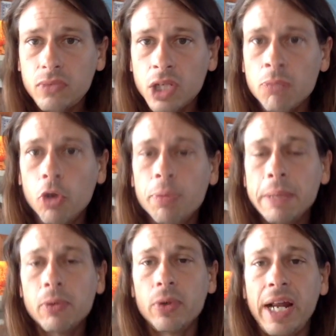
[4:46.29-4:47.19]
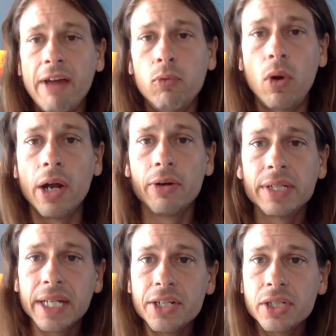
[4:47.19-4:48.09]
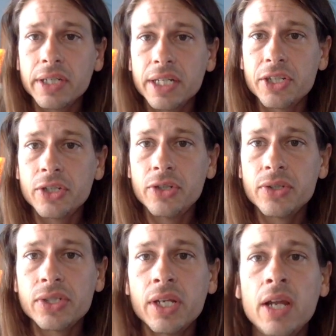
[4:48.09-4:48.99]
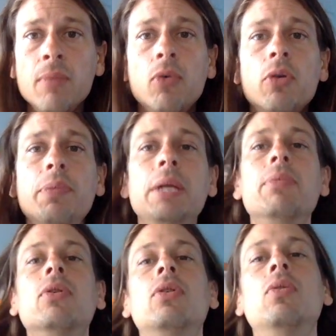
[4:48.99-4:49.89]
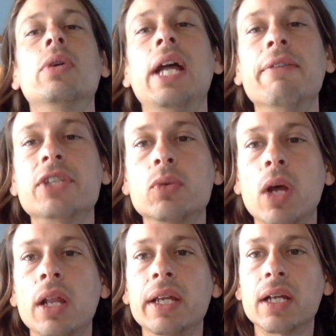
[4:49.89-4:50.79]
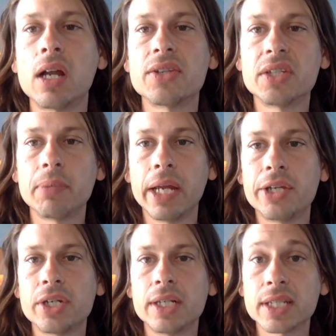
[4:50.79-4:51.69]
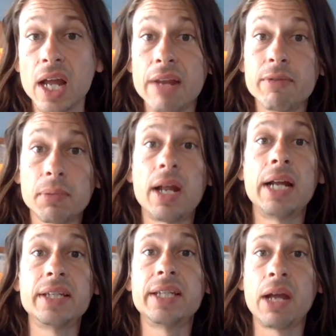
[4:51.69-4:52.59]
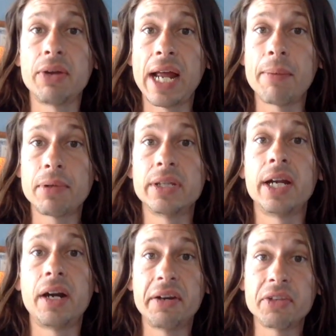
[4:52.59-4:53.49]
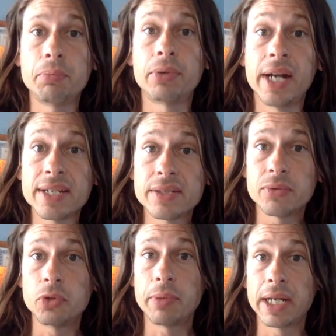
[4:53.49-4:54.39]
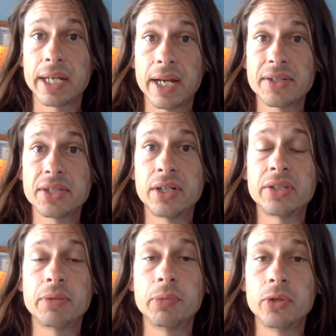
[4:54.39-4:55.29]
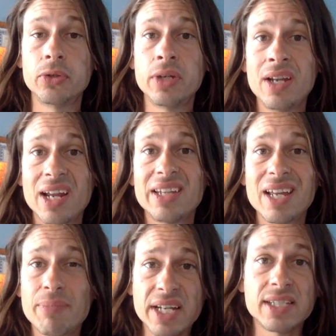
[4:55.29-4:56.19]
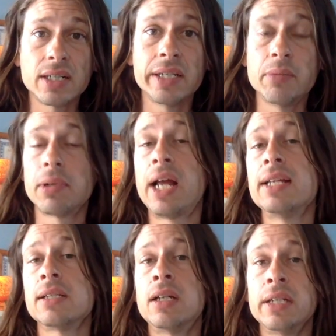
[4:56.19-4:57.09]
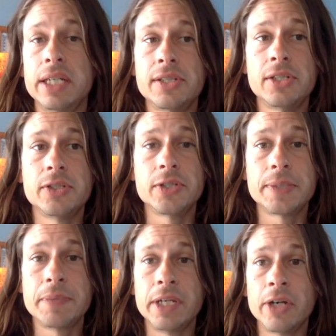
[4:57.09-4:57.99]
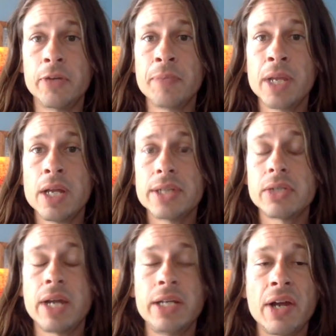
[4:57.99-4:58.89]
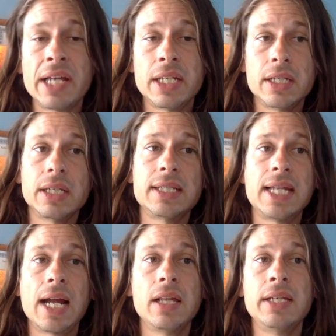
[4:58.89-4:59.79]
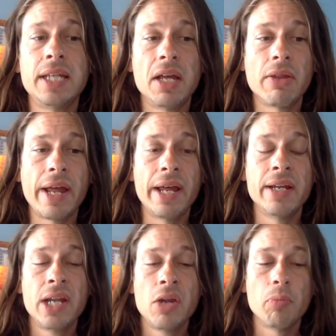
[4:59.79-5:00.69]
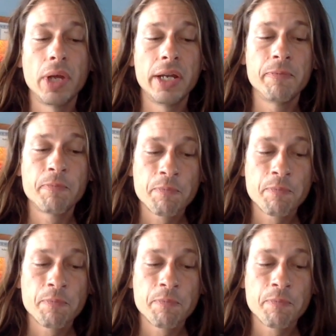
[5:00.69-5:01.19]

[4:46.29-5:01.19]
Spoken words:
more people would have water retention issues, more people would have swelling and constipation, it's kind of implied that that would happen in the area of the breast, ruled by Cancer and the moon, and that basically implies lung issues, you know? So I know I didn't exactly nail that, but